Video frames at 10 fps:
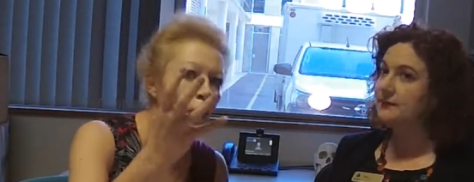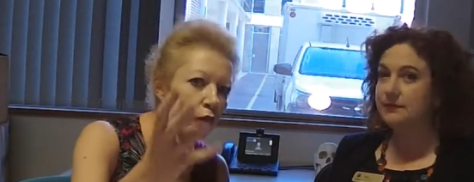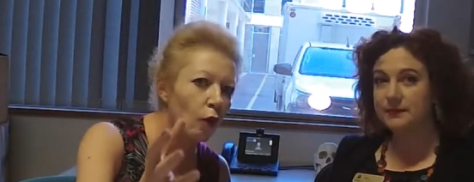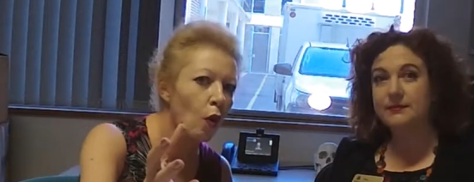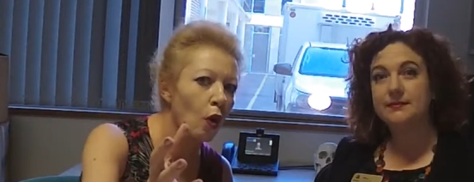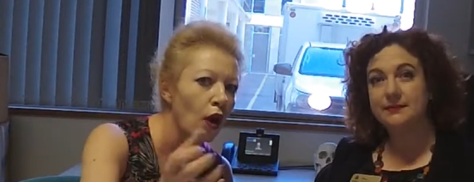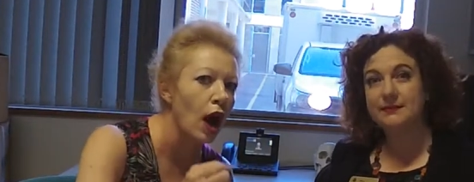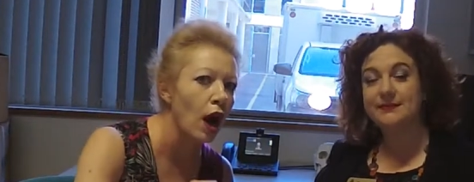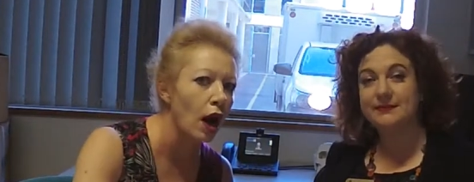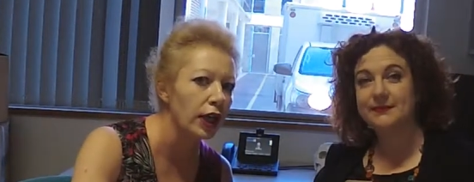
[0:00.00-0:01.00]
Speaker 1: for a
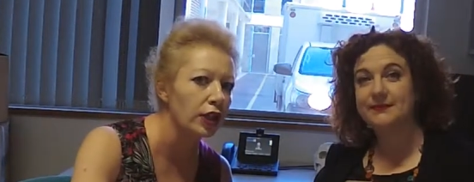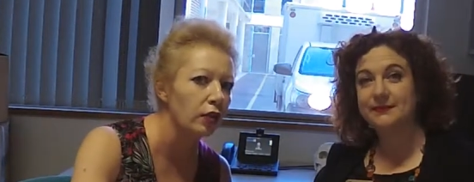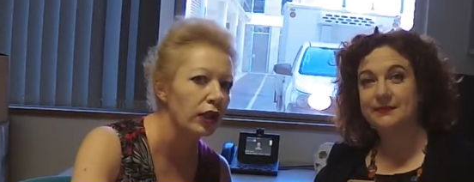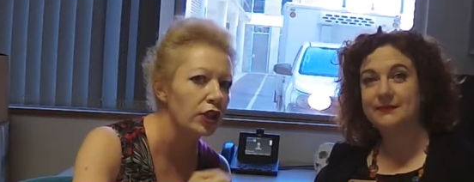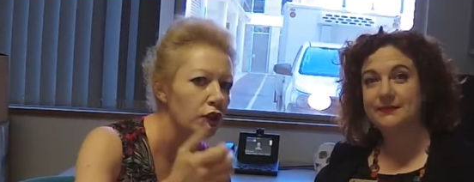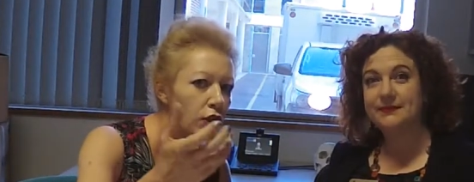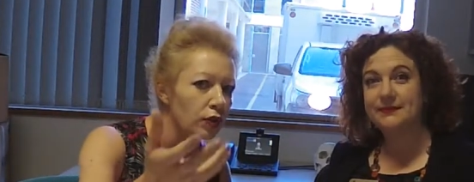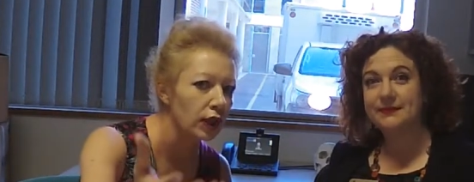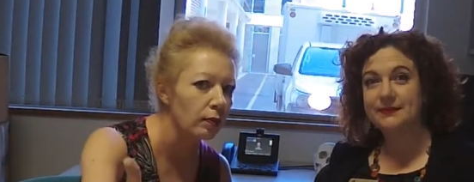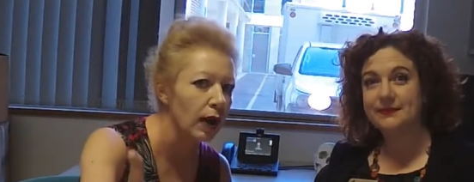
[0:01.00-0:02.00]
higher degree
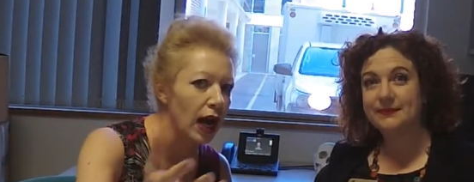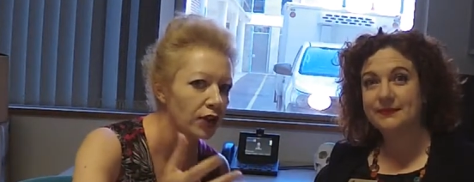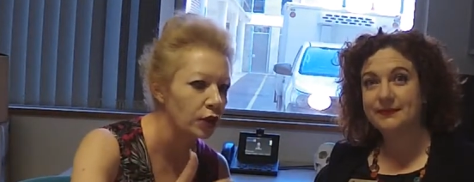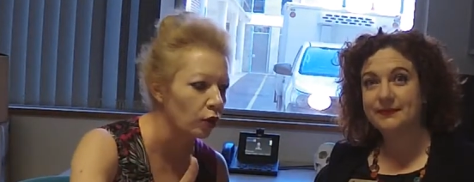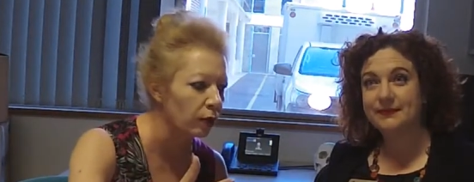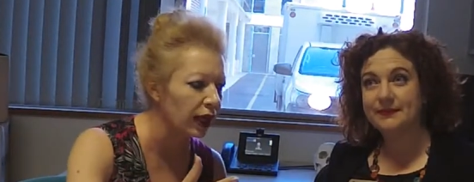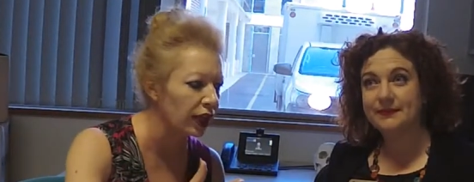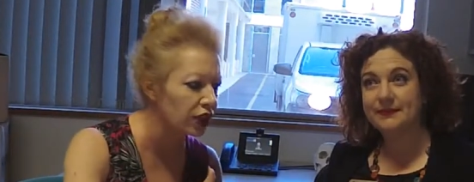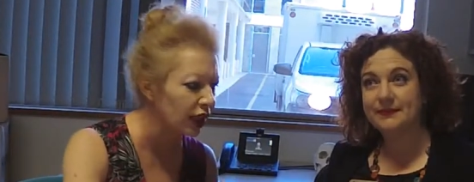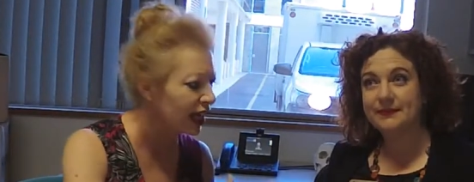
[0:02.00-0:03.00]
student in a master's or a
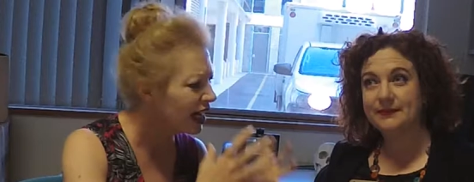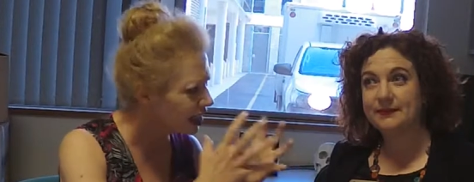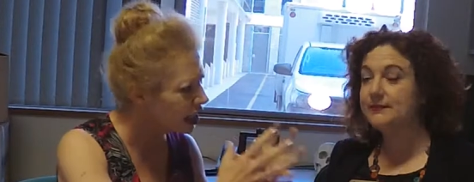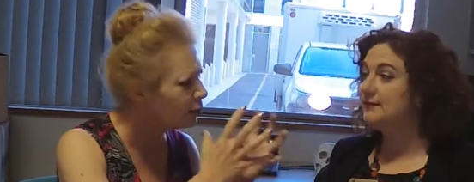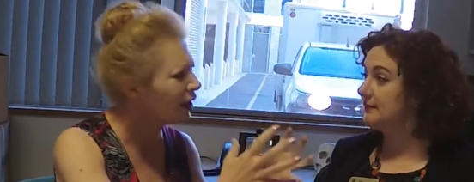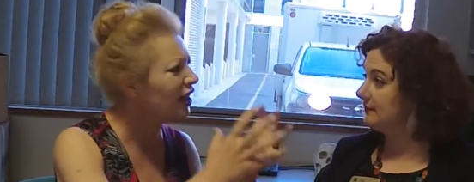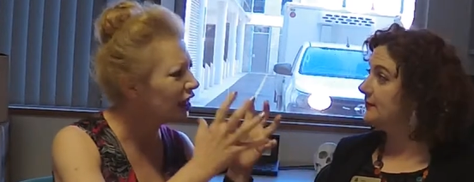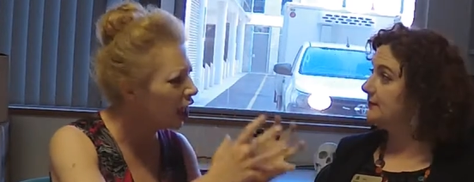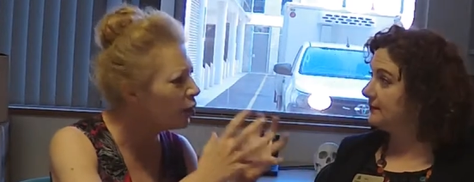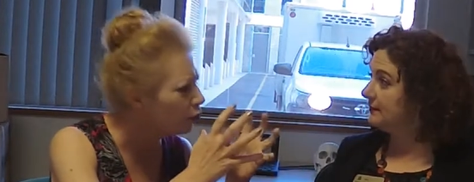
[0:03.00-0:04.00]
PhD? Tell us about the
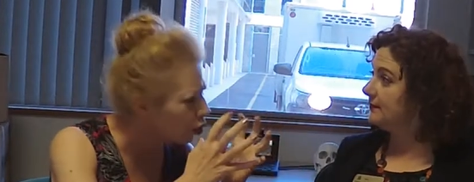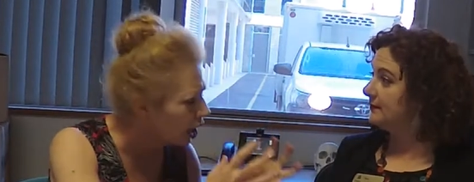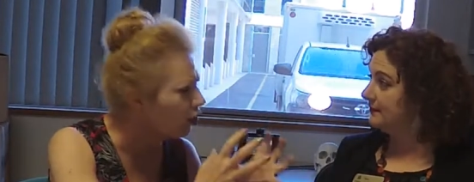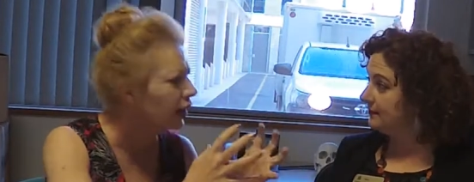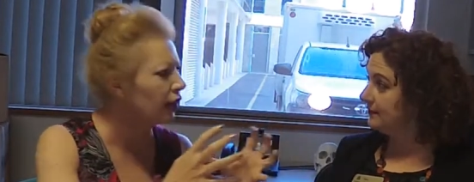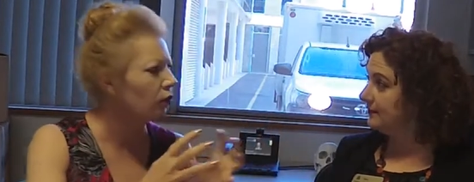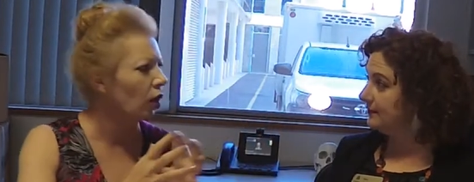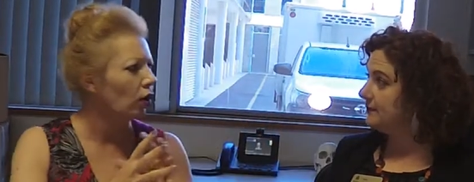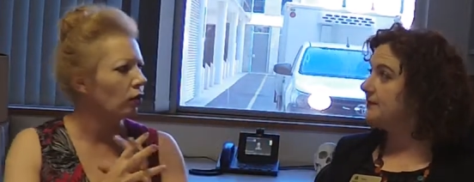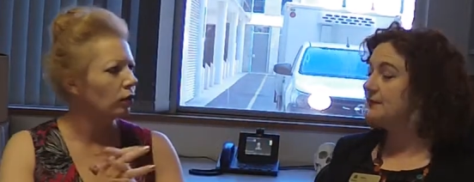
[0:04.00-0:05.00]
librarian
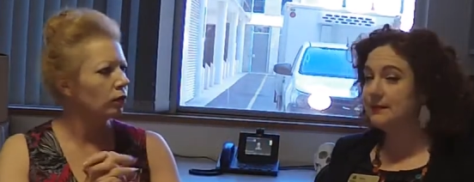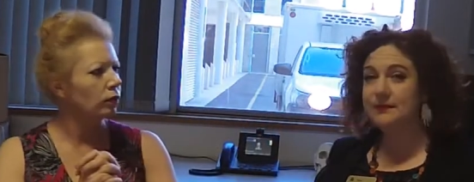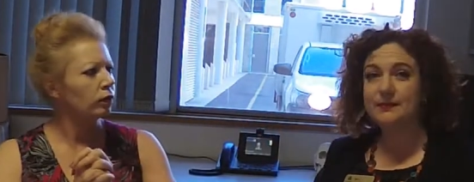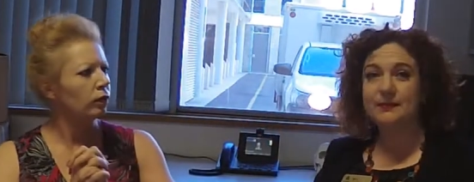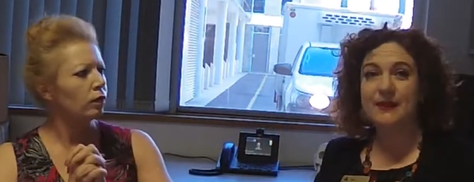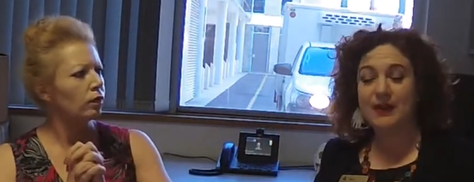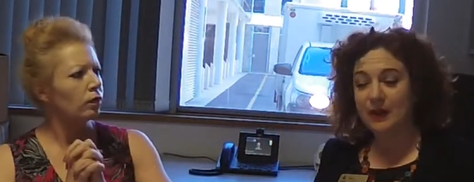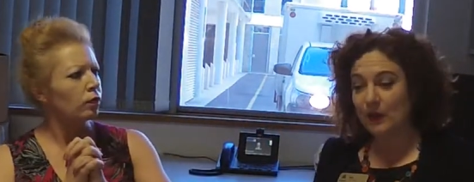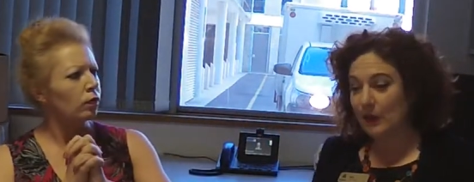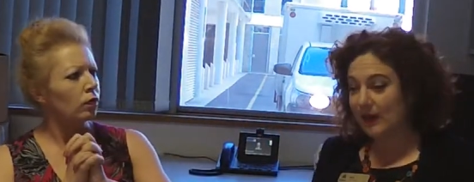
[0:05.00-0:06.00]
role. Mm.
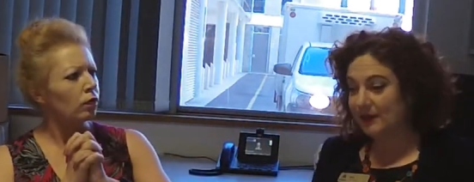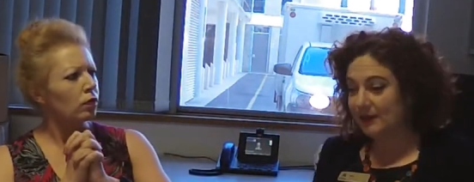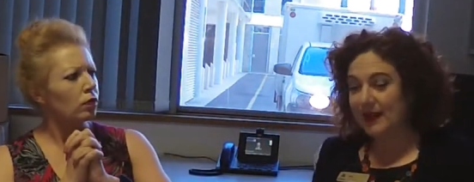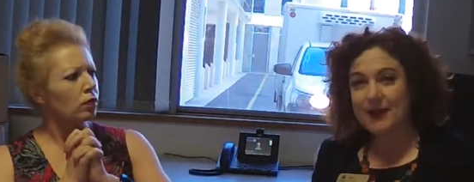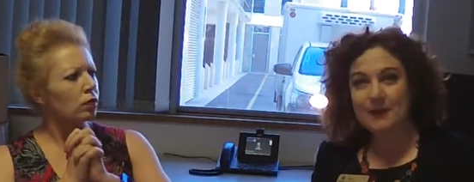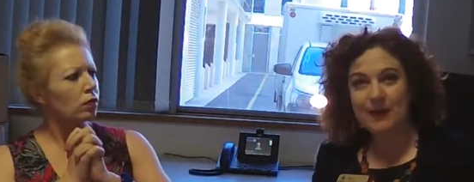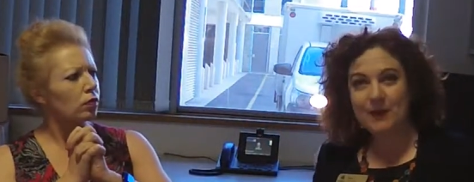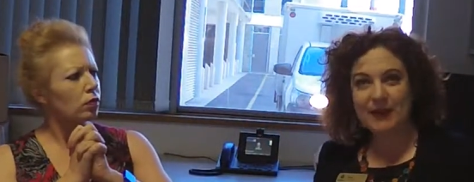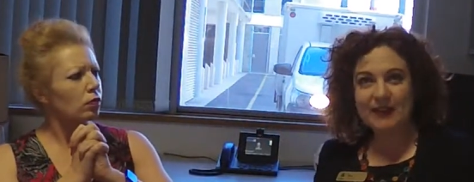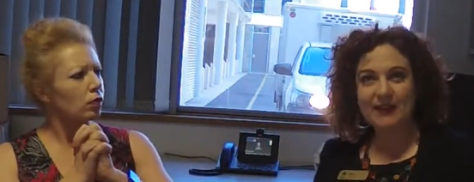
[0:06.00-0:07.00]
Speaker 2: Well, um,
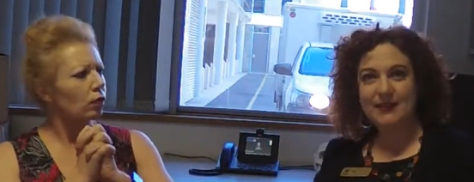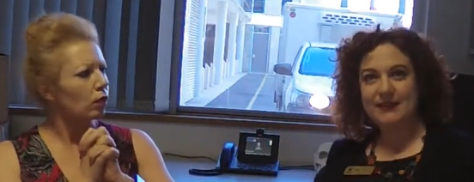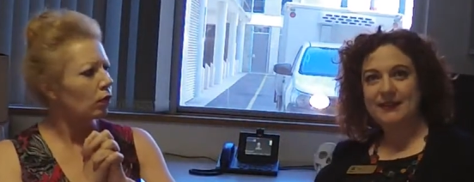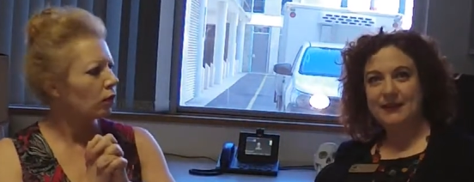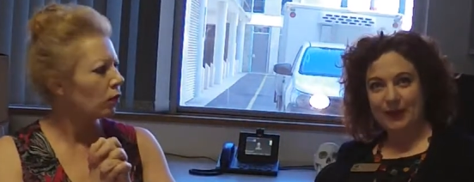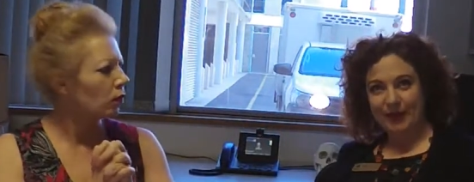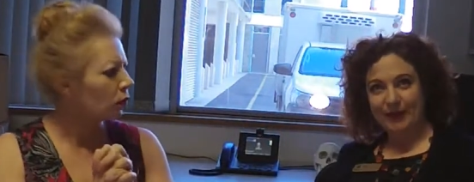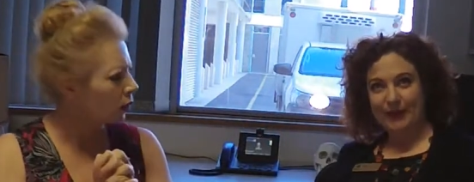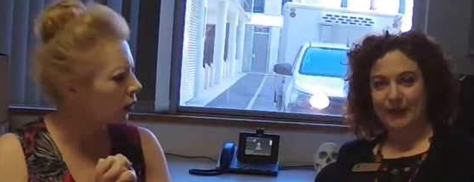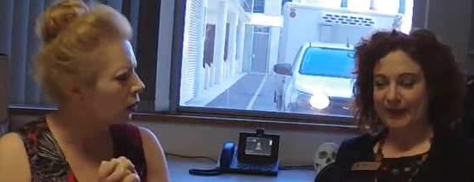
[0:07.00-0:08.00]
I'm one of the College and